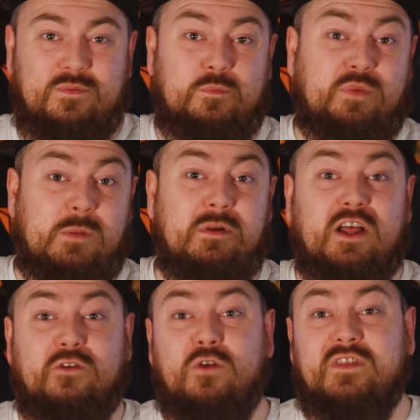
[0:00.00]
people
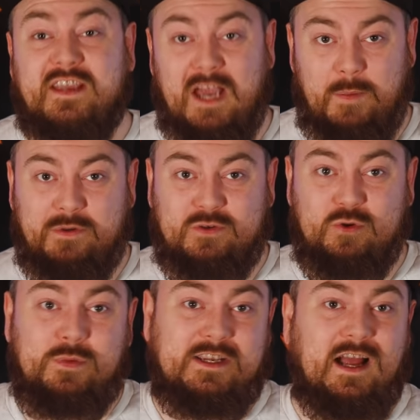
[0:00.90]
around the capital
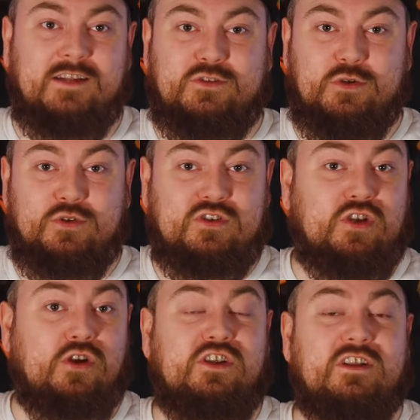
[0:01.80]
began to
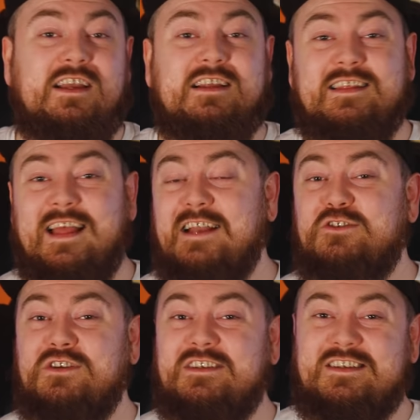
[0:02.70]
circulate
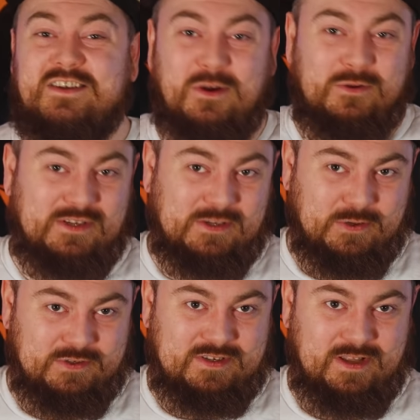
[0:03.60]
legends surrounding
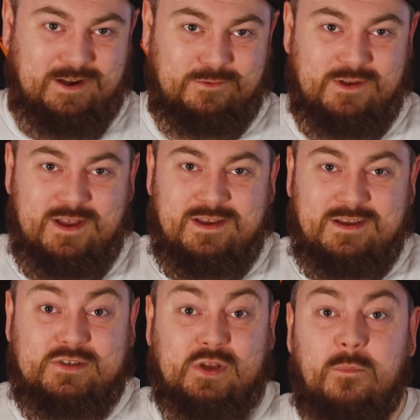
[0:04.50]
Gustave.
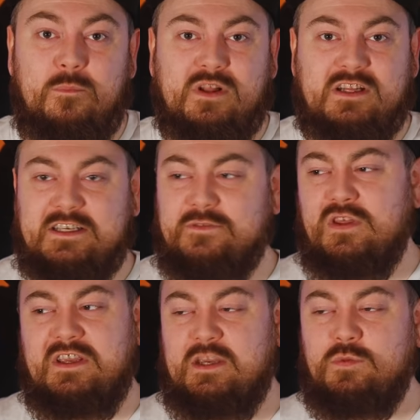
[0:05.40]
Some believed
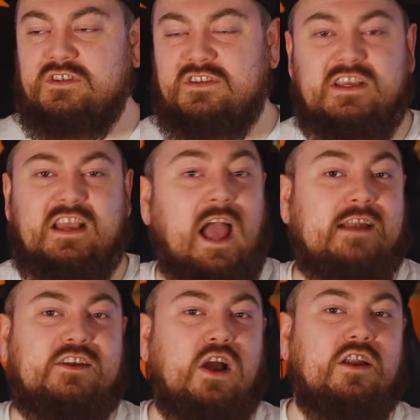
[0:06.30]
that he was the
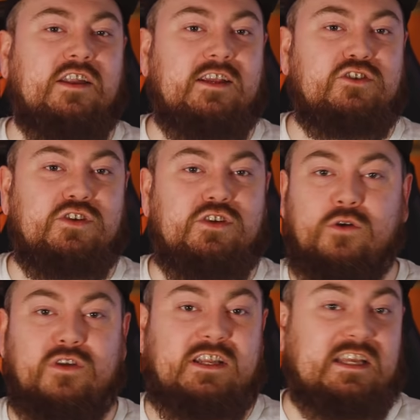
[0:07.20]
incarnation of
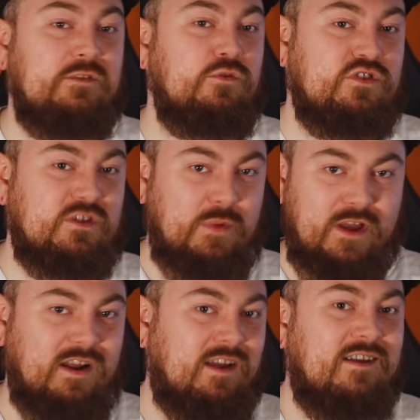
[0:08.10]
an evil
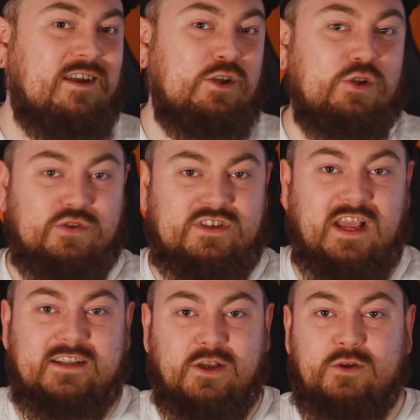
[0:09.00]
spirit who
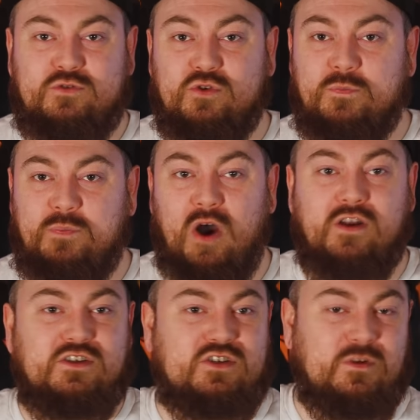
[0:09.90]
set out to
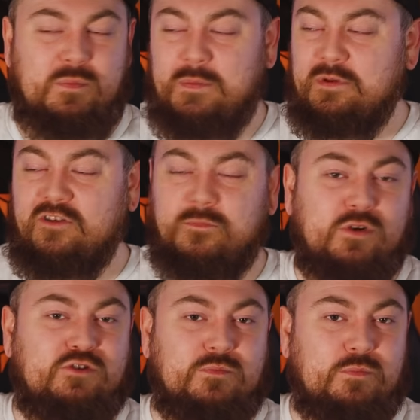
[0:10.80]
punish the people of
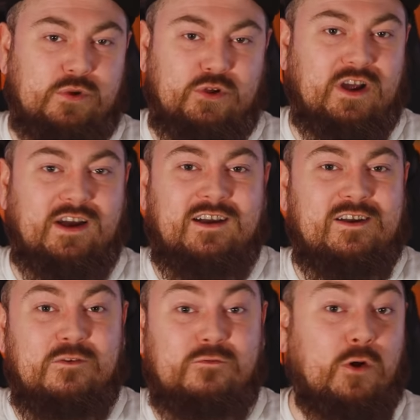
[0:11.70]
Bujumbura
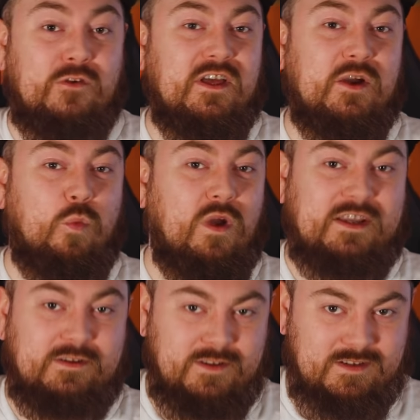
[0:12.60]
for their
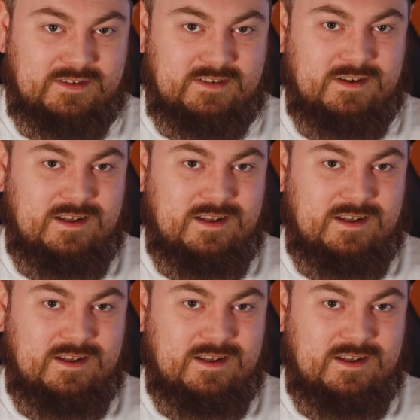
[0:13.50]
wickedness.